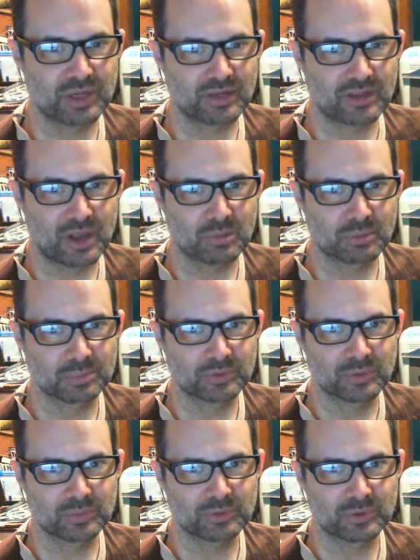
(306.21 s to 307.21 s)
Out a Comic
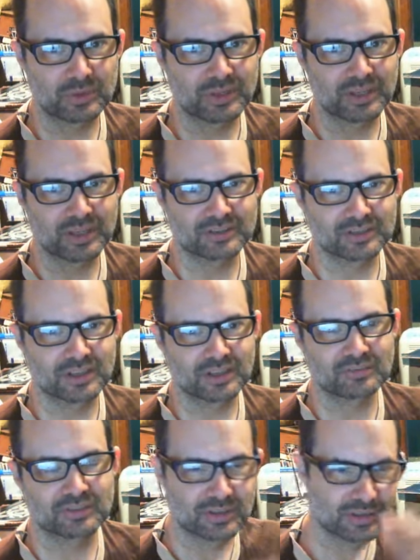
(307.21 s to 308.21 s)
Book with the Money I
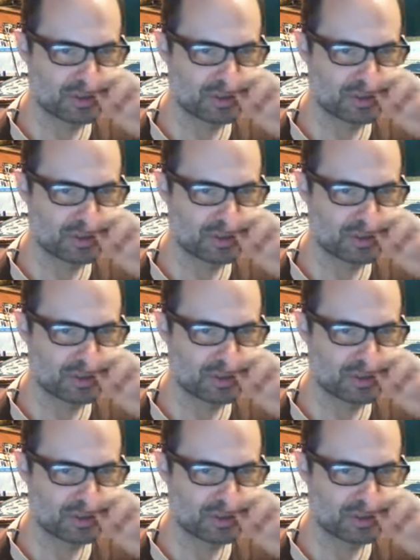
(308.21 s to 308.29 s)
Saved.